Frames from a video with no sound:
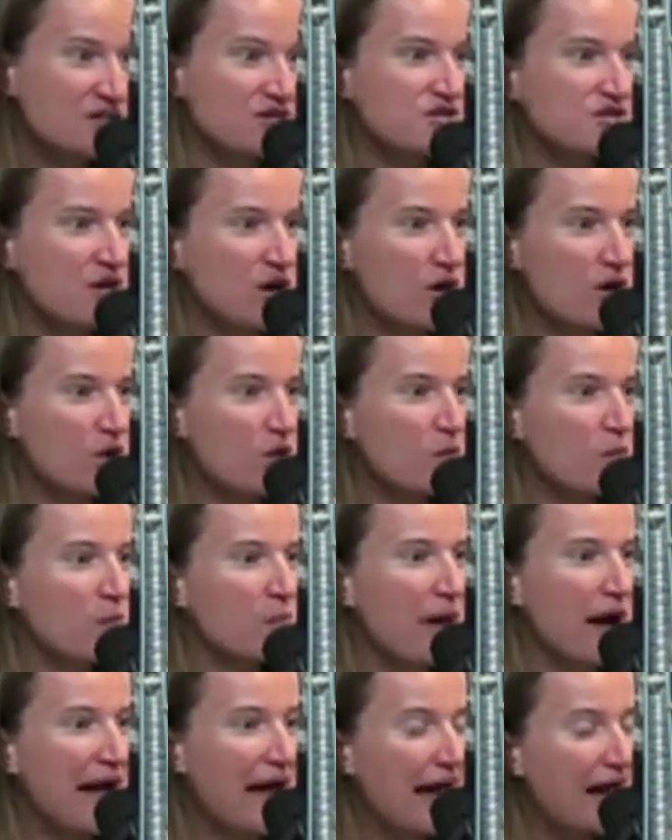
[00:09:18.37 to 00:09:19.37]
So
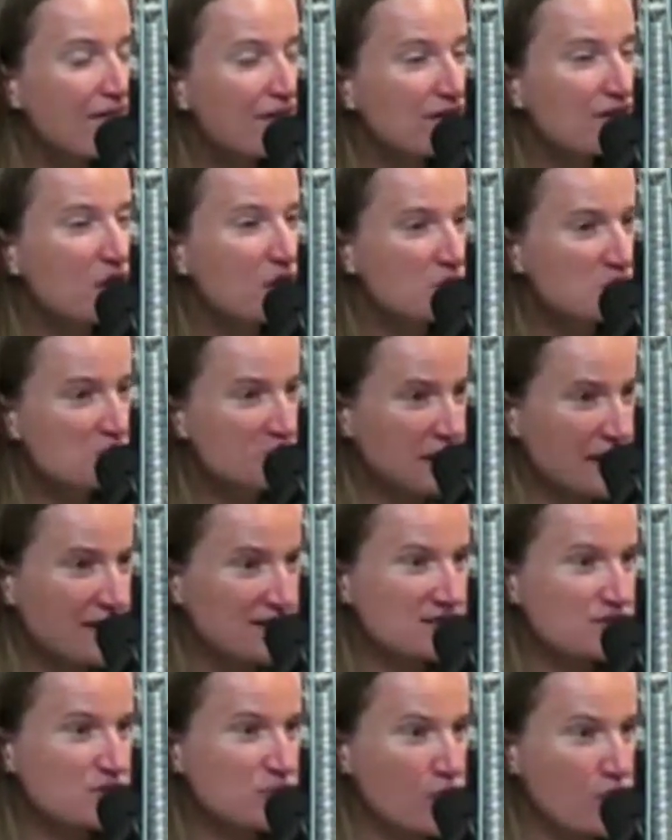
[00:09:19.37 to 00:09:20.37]
by having those
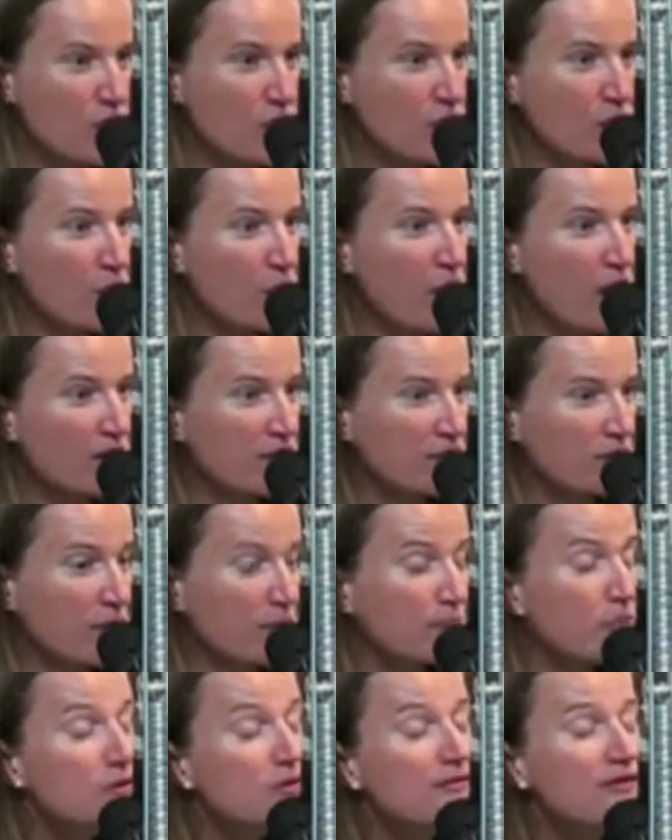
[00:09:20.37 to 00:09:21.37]
plants grow under a
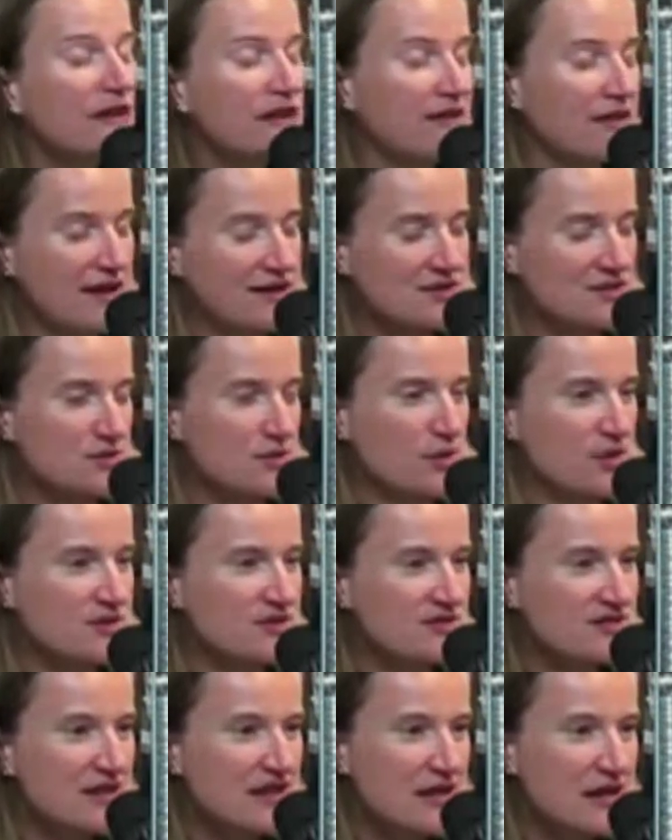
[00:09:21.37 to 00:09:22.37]
moving light
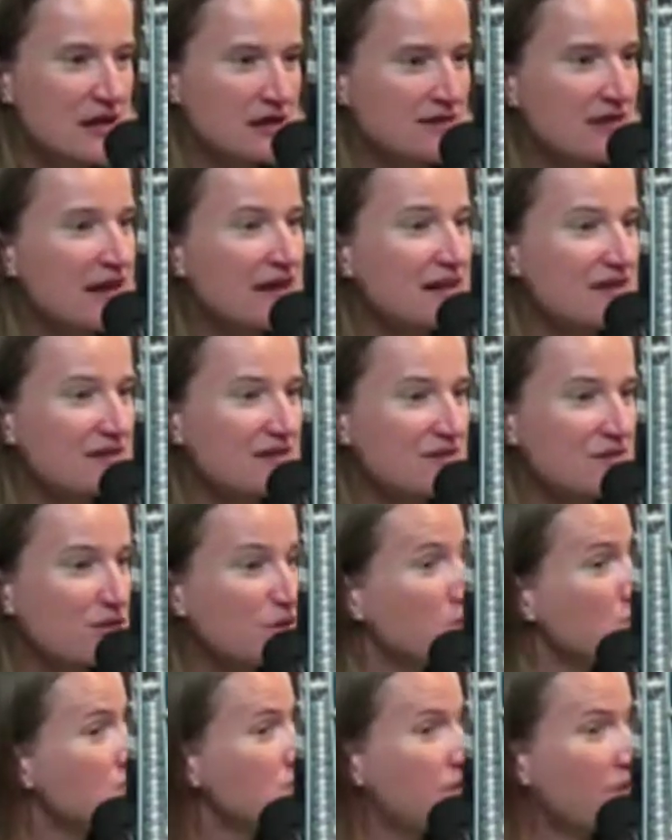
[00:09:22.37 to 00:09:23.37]
source, they can
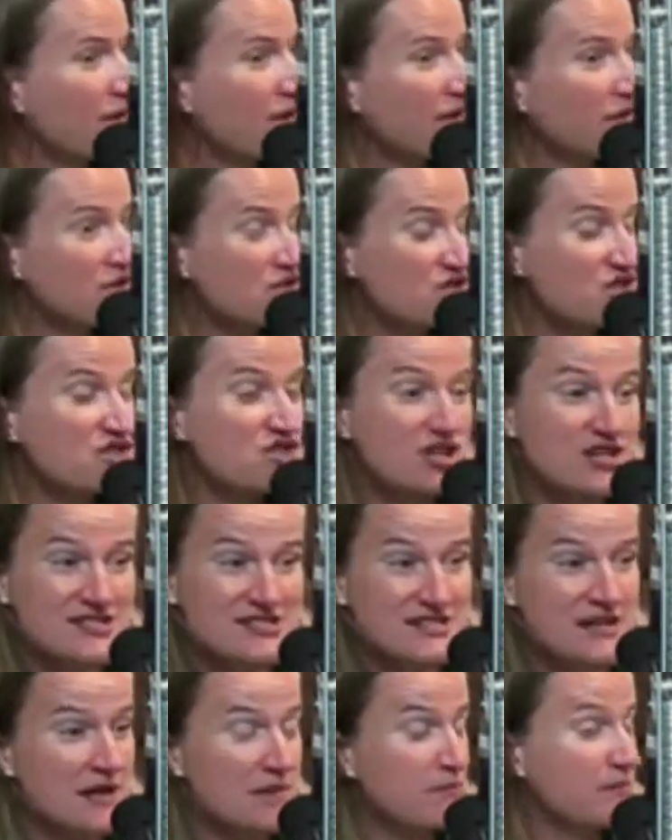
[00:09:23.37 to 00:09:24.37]
use their energy
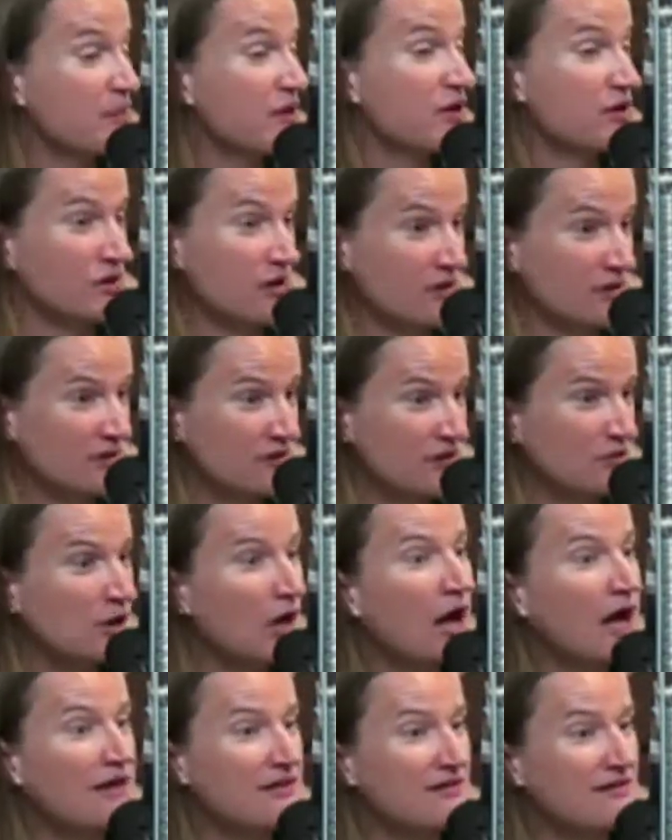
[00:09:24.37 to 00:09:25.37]
just to get bigger,
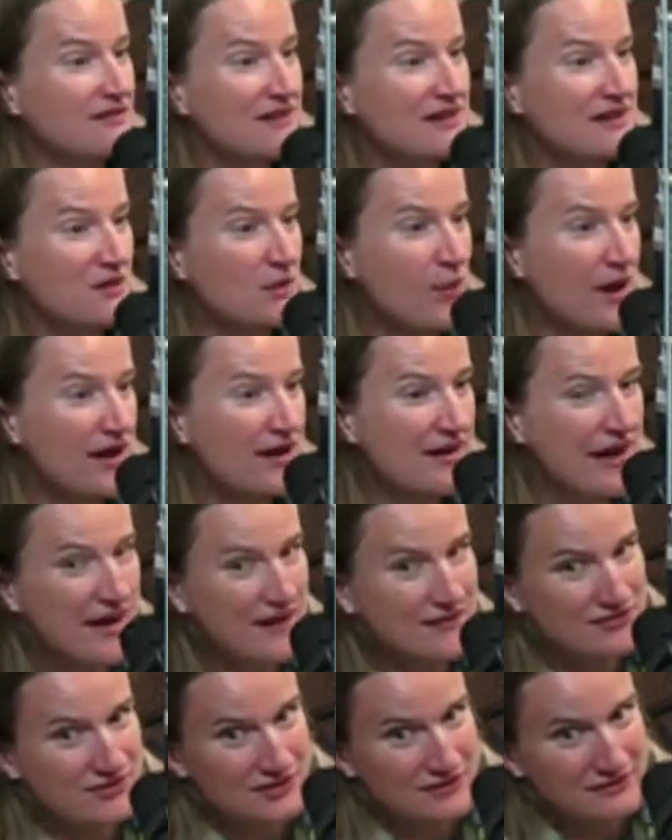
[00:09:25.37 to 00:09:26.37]
not in a way to
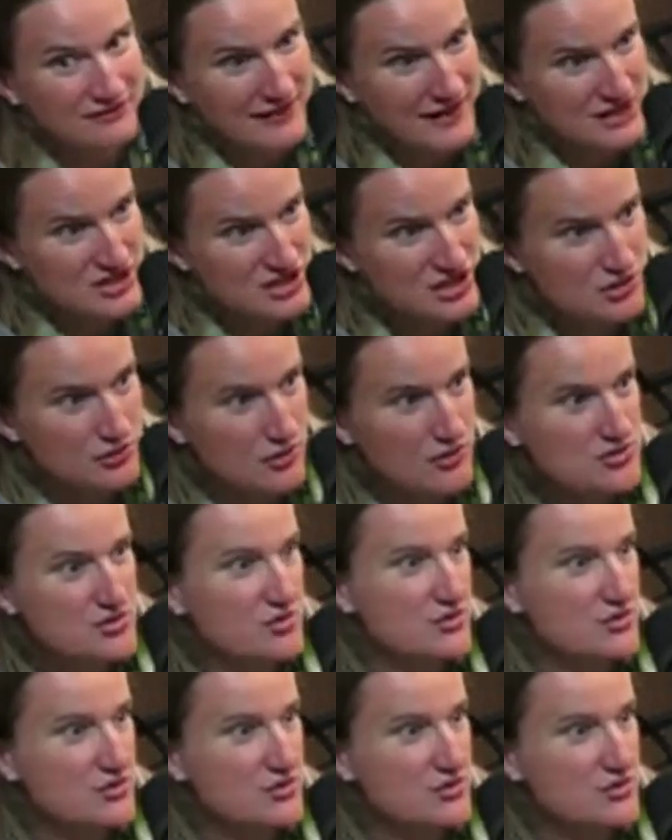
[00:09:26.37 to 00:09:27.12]
have to actually grow